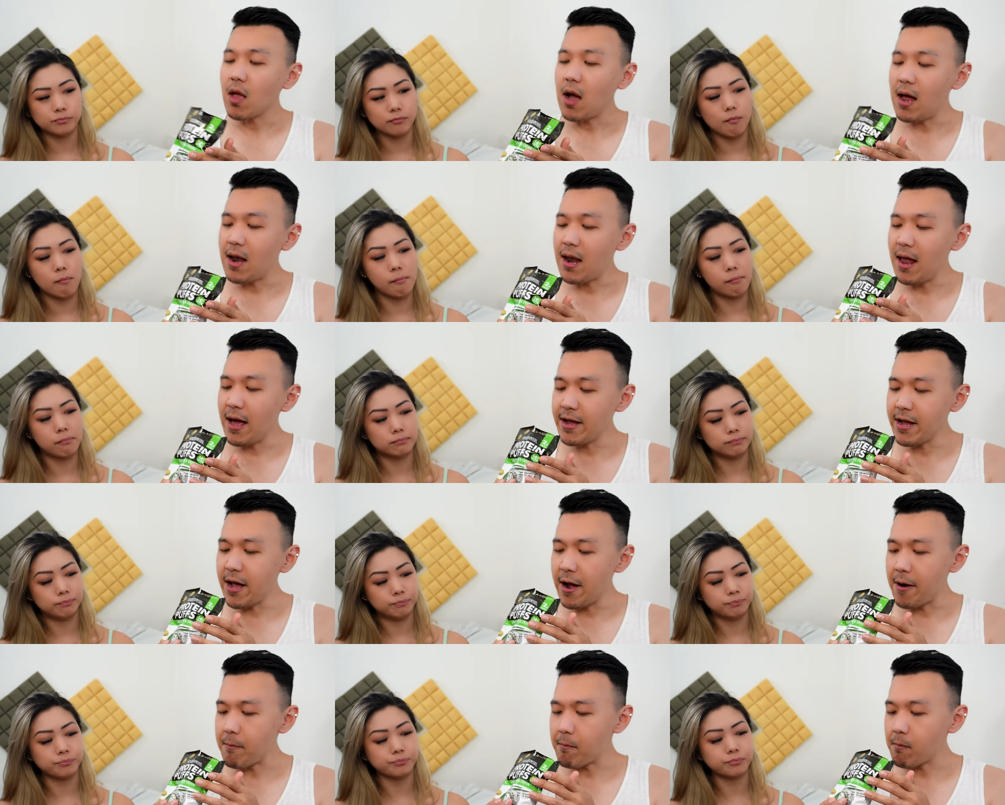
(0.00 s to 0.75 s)
Speaker 1: I
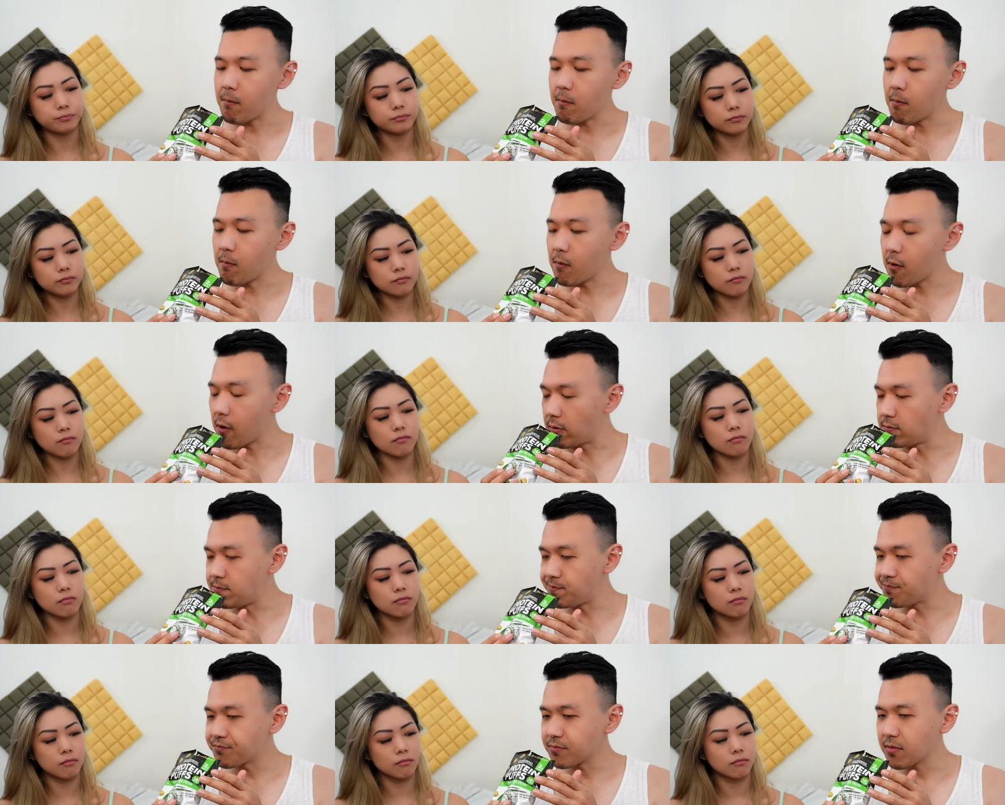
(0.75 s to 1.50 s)
like it.
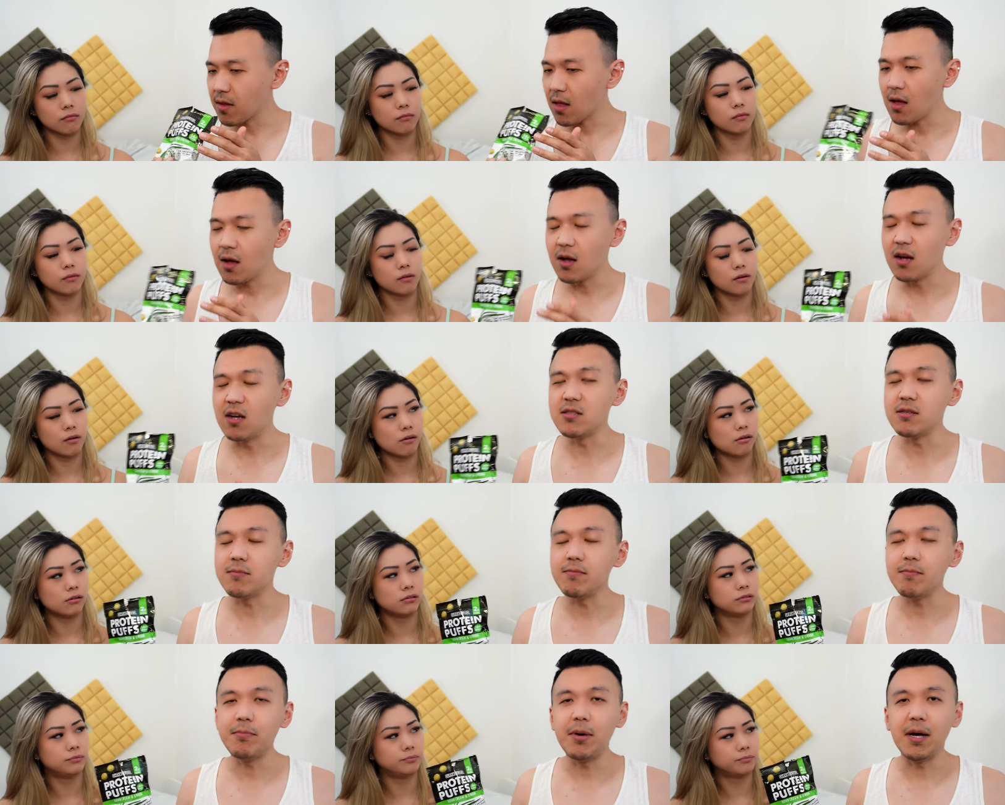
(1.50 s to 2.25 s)

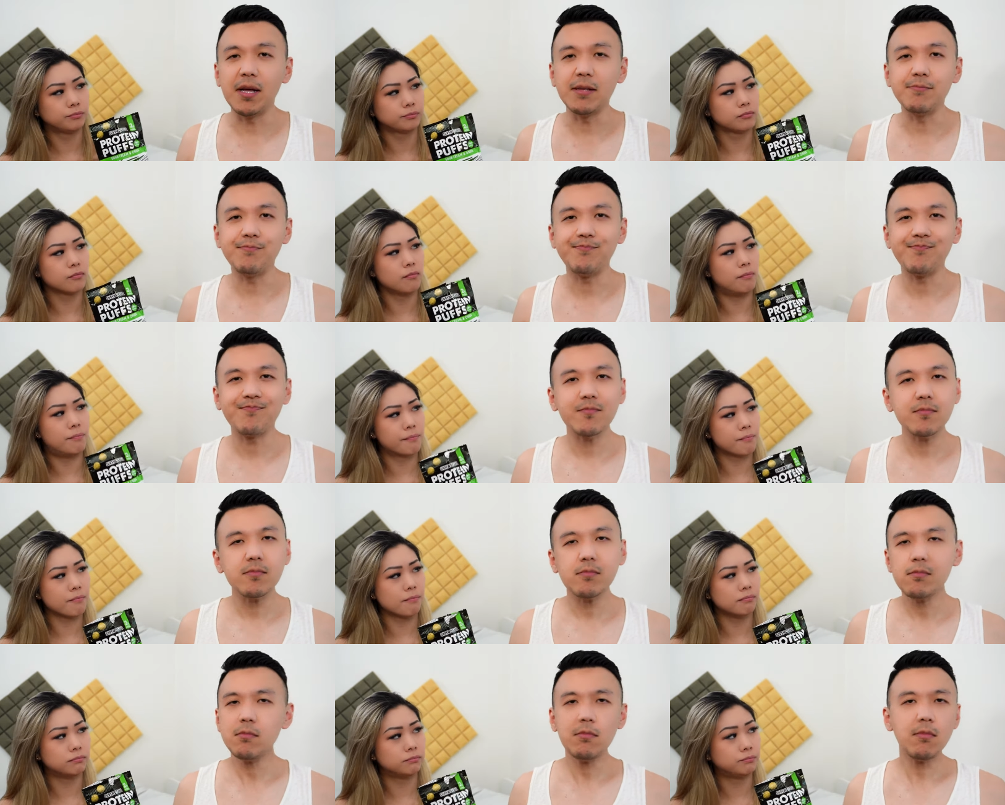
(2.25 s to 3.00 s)
Cause, but
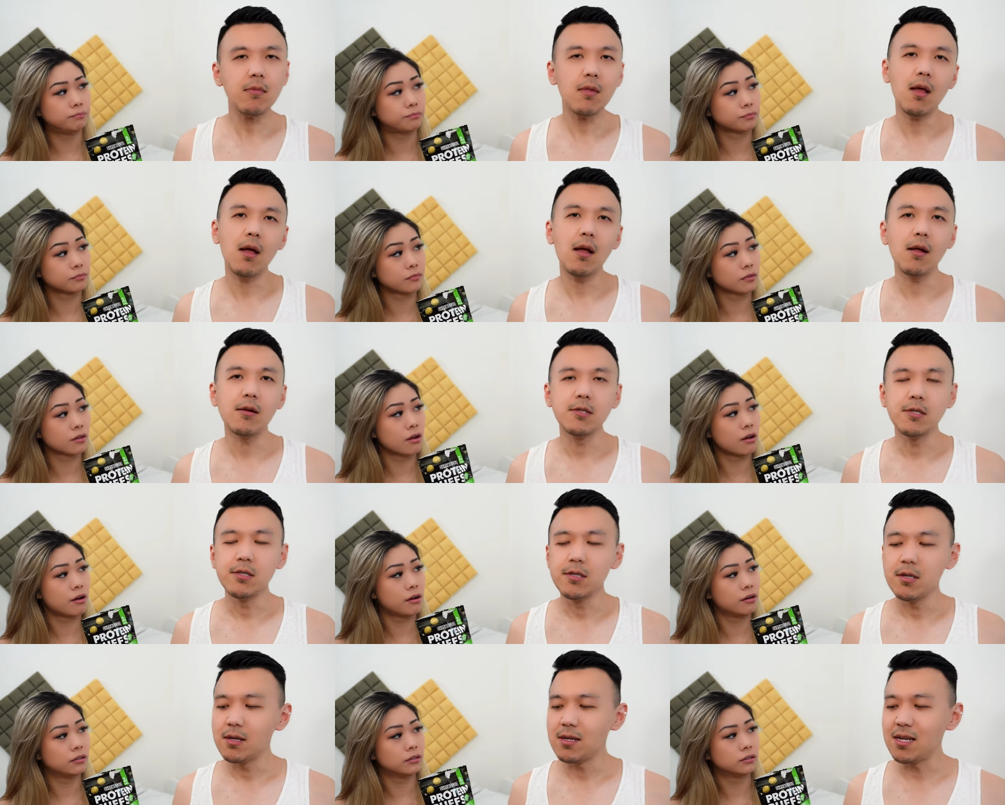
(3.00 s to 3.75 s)

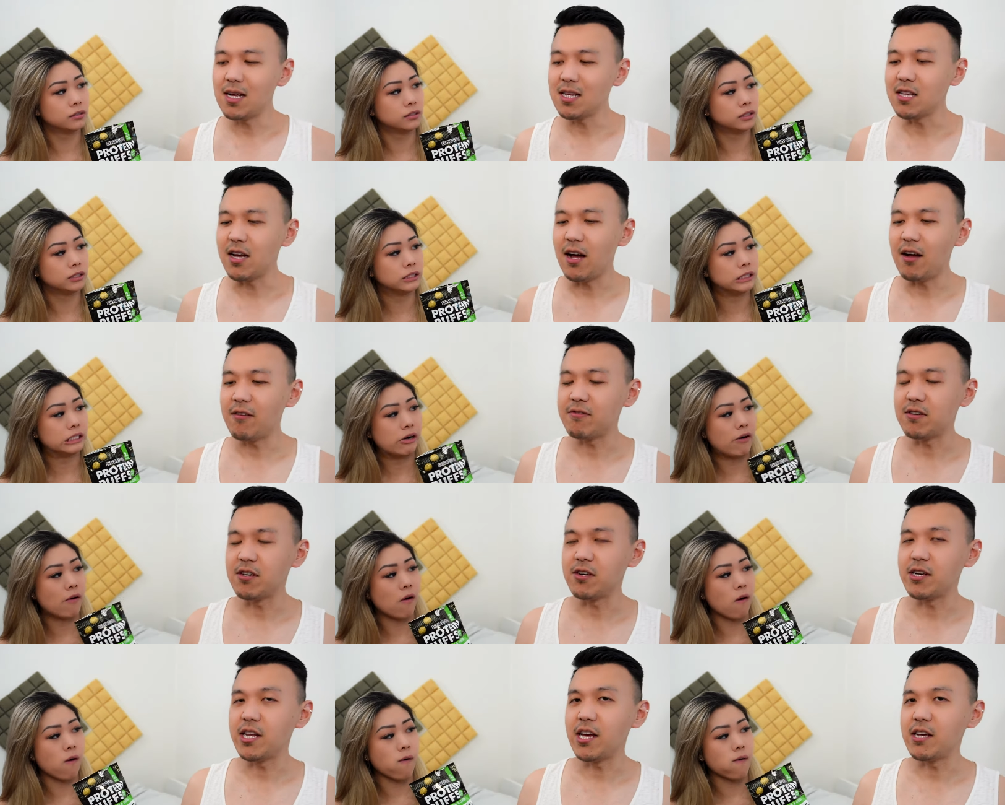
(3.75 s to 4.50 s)
not the
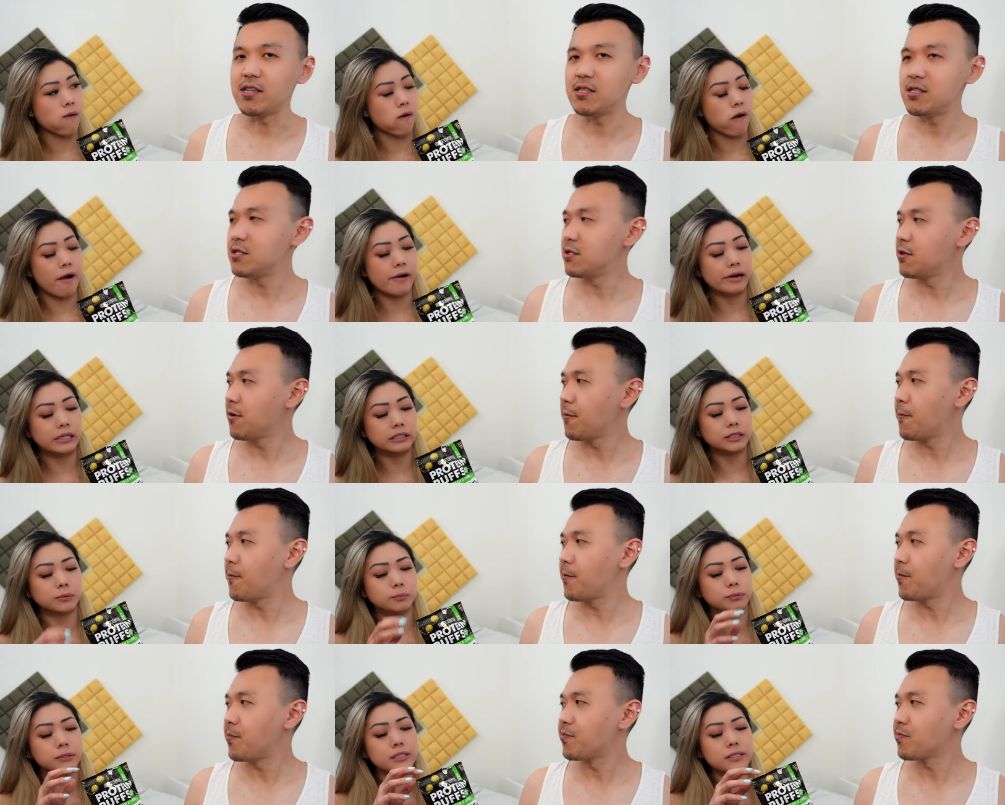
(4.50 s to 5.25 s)
aftertaste.
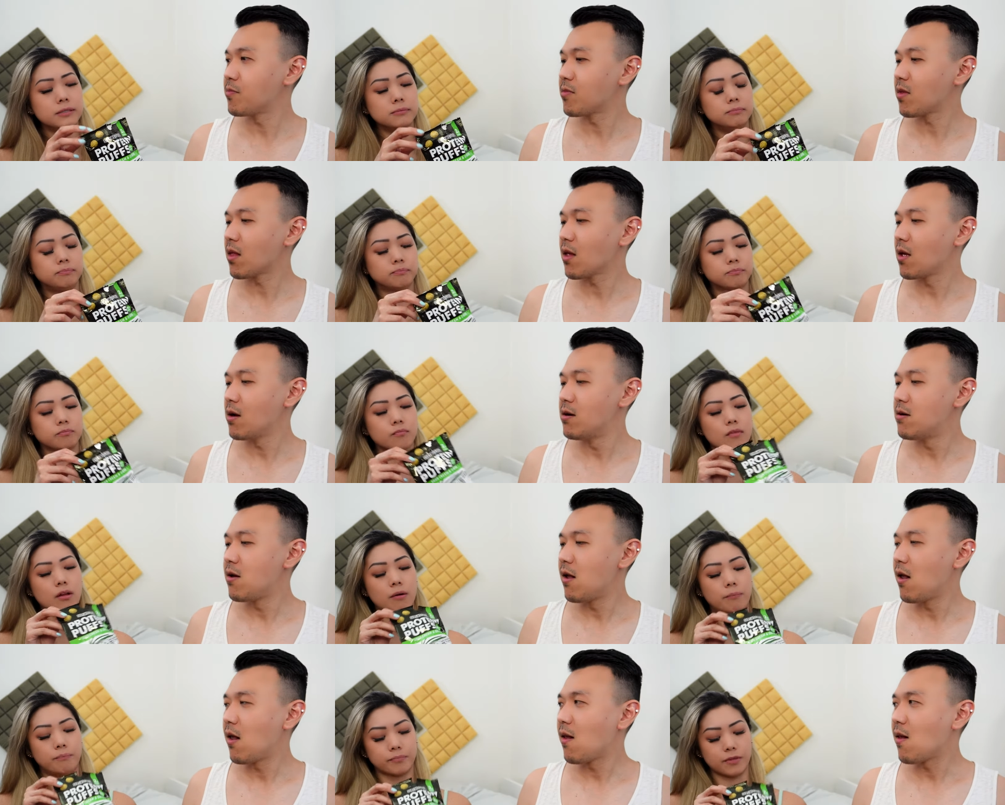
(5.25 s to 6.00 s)
Speaker 2: It's pretty
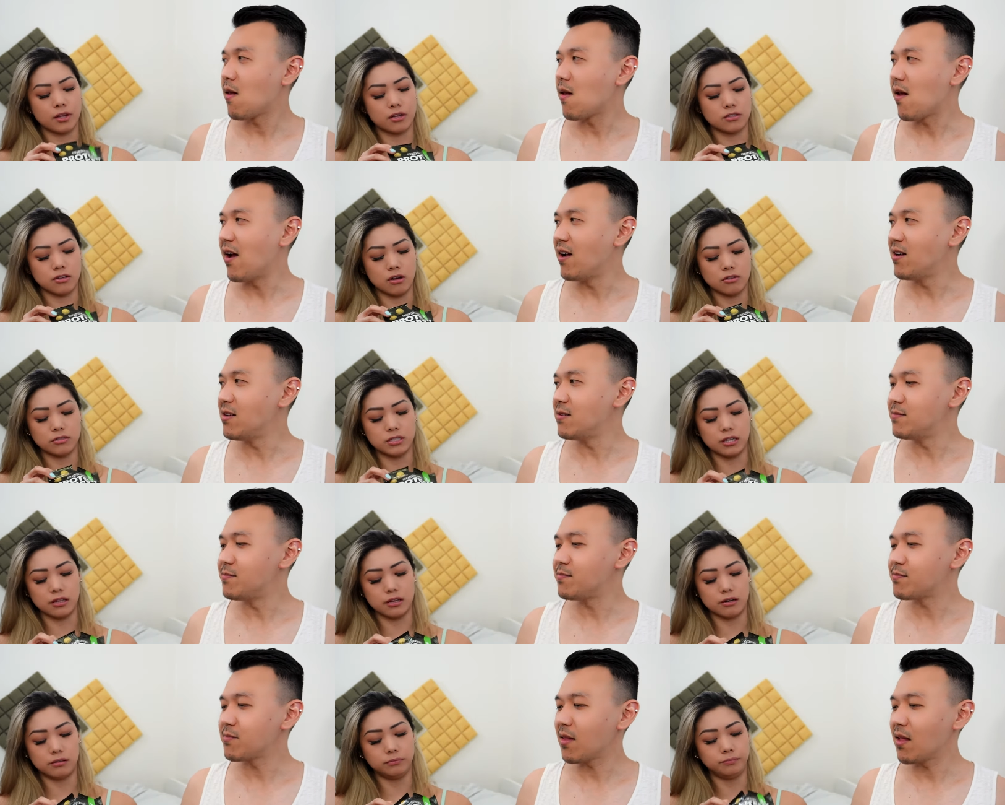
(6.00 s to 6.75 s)

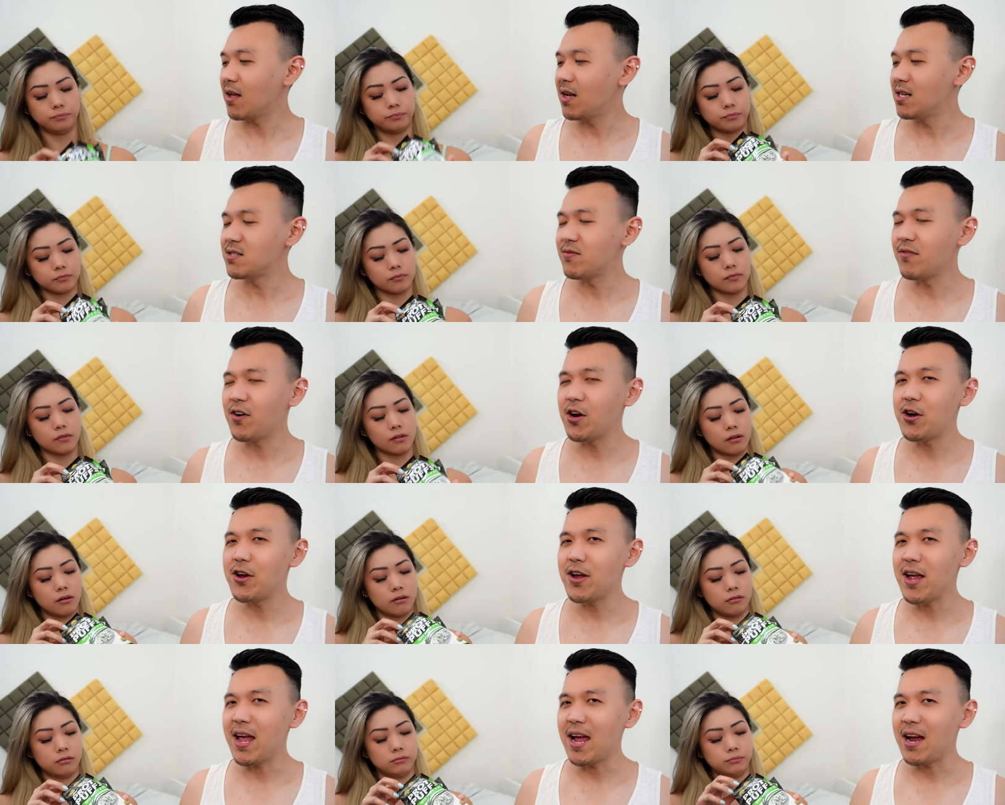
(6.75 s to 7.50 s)
salty though.
Speaker 1: It's
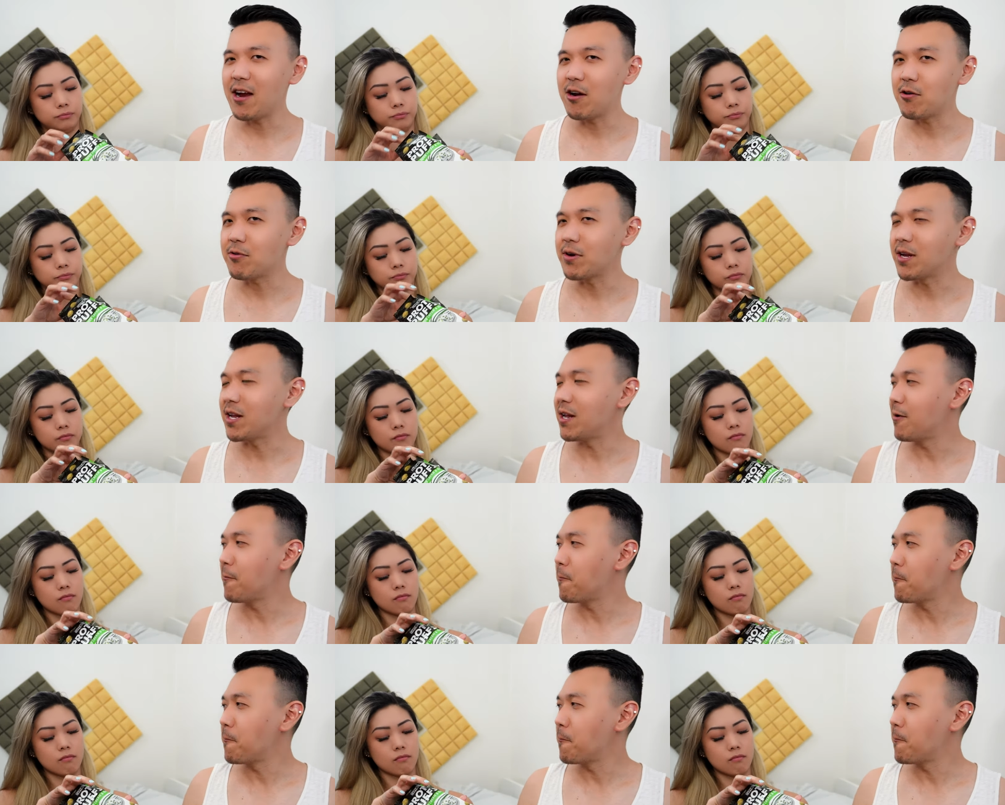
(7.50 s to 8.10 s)
very airy.